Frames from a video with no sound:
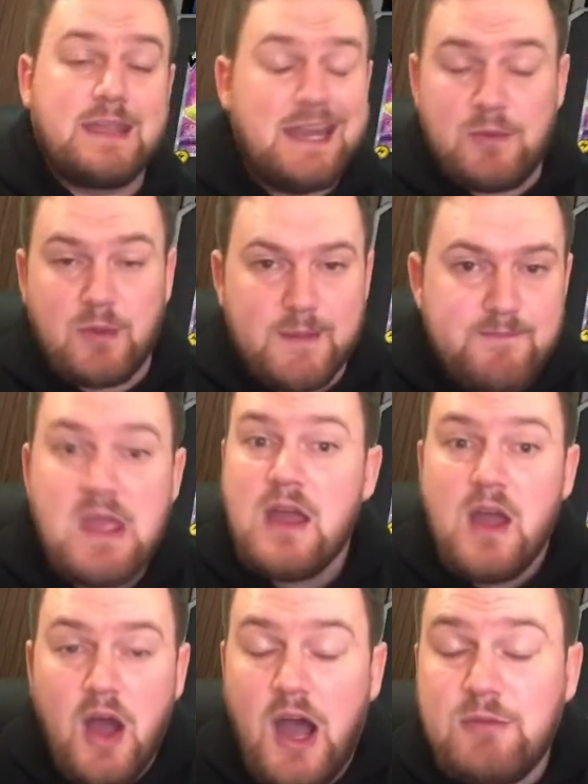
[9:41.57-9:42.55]
Anyway,
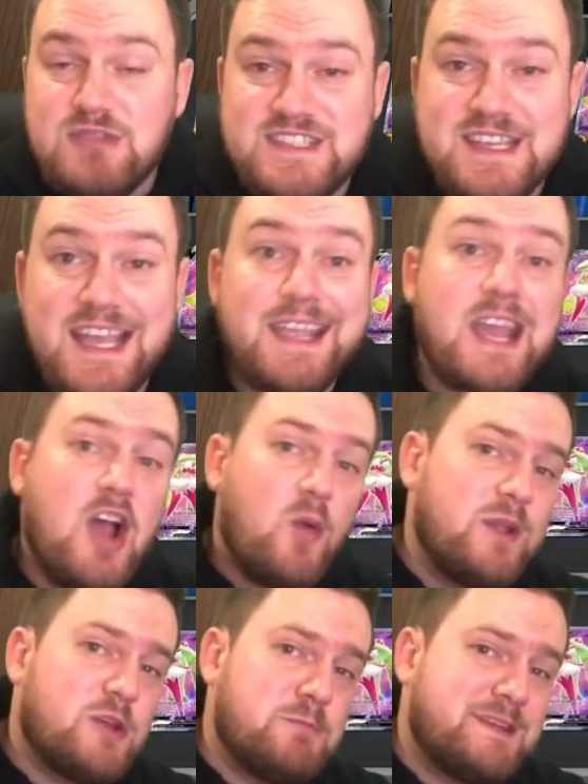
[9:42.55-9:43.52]
I was saying,
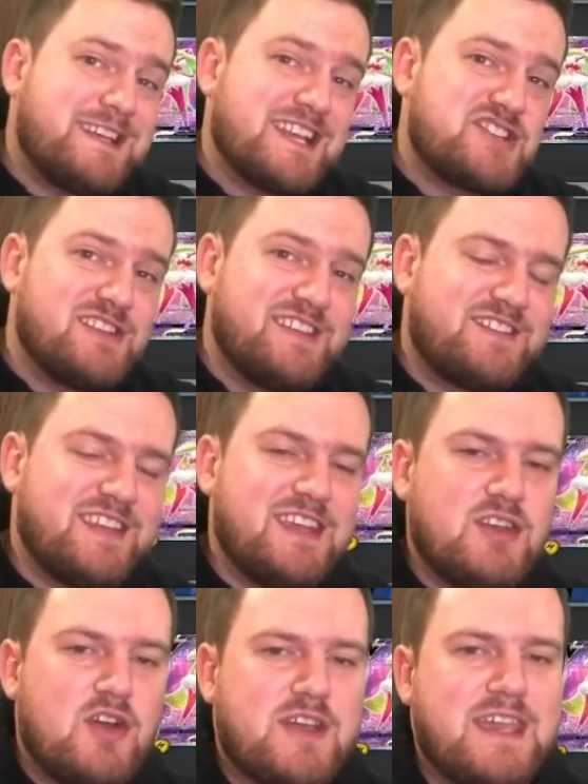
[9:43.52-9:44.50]
we could potentially see a
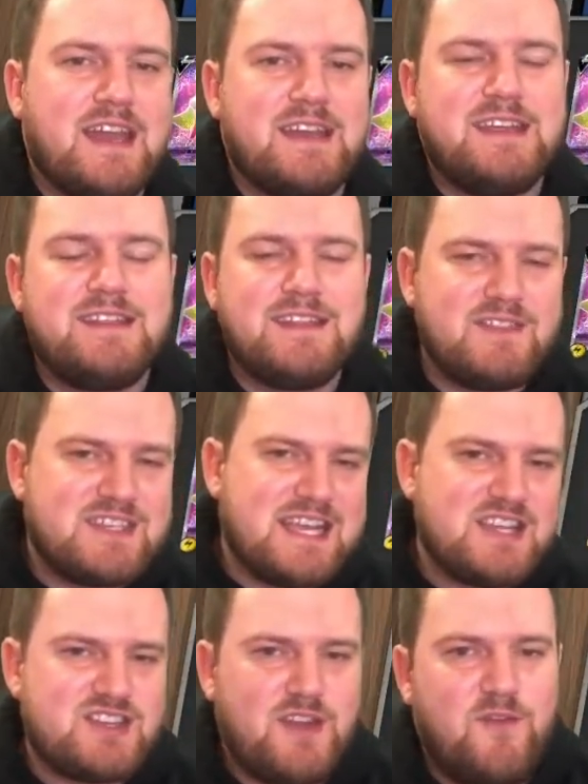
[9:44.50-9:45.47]
knockout here. They've
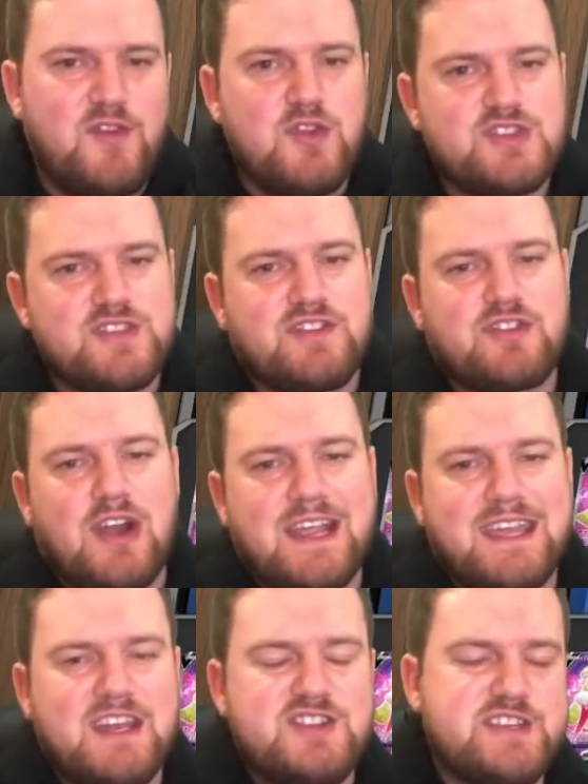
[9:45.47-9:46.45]
attached a Fusion
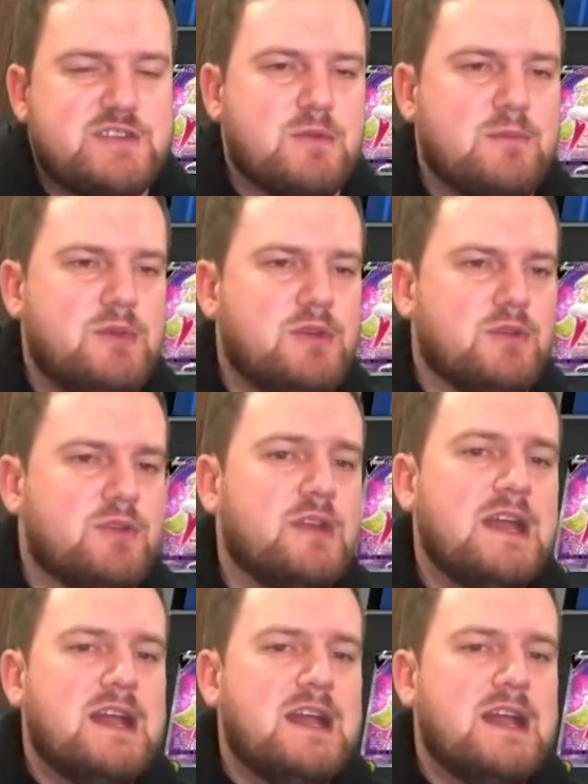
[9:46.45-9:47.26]
Strike energy to a Mew.